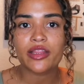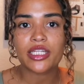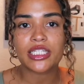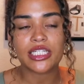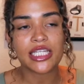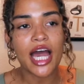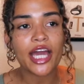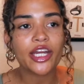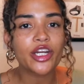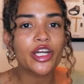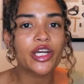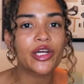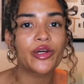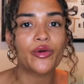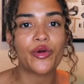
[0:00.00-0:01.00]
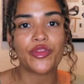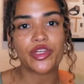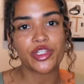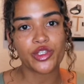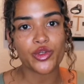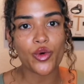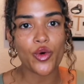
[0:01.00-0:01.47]
the designer or the
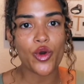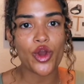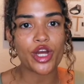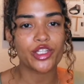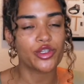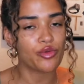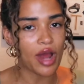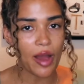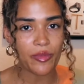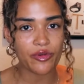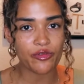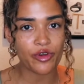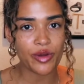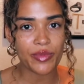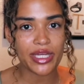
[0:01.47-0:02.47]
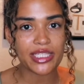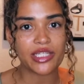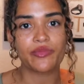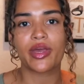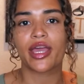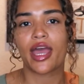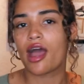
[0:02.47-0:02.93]
store to wrap it for me
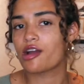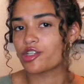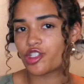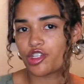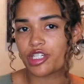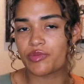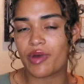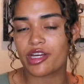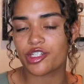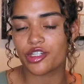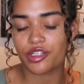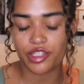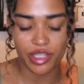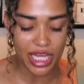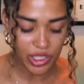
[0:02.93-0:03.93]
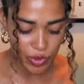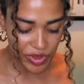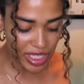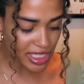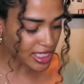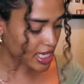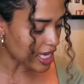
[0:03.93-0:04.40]
to make it extra special. So that's
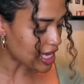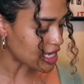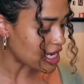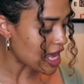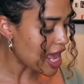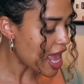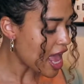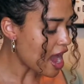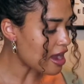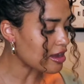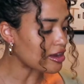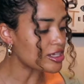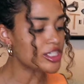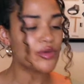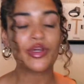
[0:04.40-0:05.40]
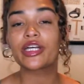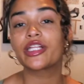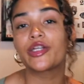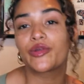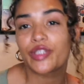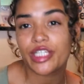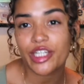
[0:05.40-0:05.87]
what they did. I also
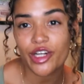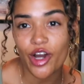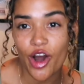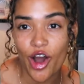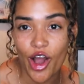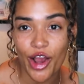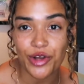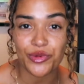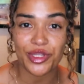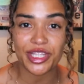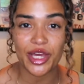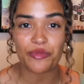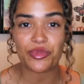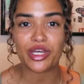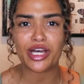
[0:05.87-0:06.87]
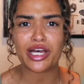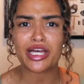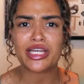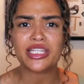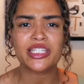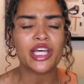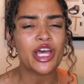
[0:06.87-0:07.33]
included a card with it
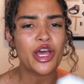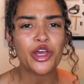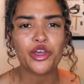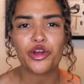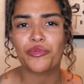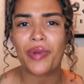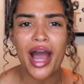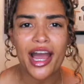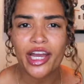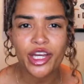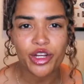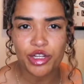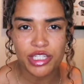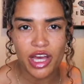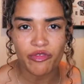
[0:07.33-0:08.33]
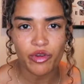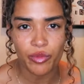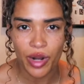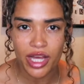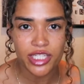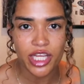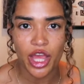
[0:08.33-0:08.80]
because you're buying yourself a
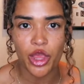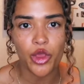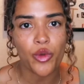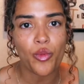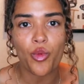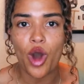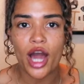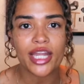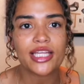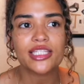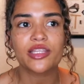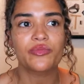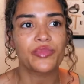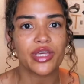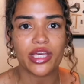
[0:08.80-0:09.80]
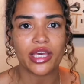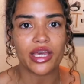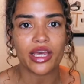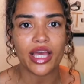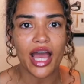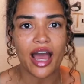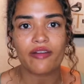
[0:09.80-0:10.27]
present. You want it to
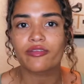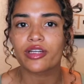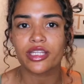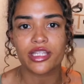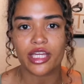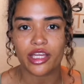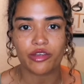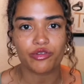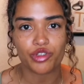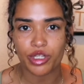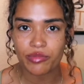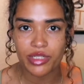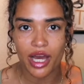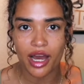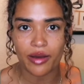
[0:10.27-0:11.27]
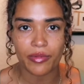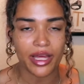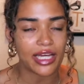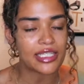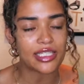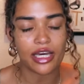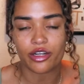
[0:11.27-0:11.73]
be everything you dreamed of.
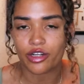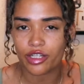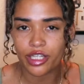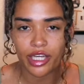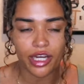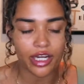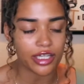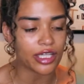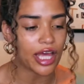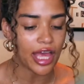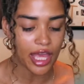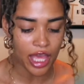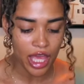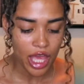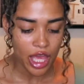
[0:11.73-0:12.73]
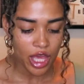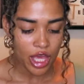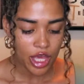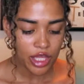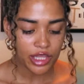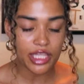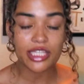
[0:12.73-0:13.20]
Like I said earlier, like,
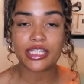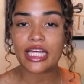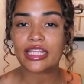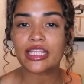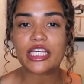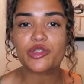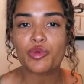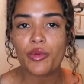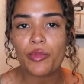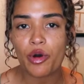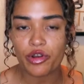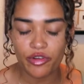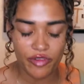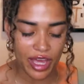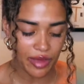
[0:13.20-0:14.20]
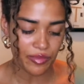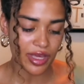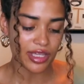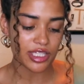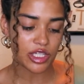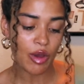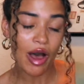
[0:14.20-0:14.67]
like this will motivate
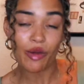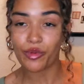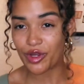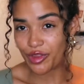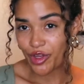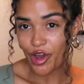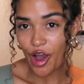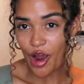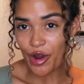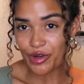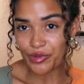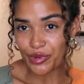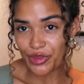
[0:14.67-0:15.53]
me. So I'll read the card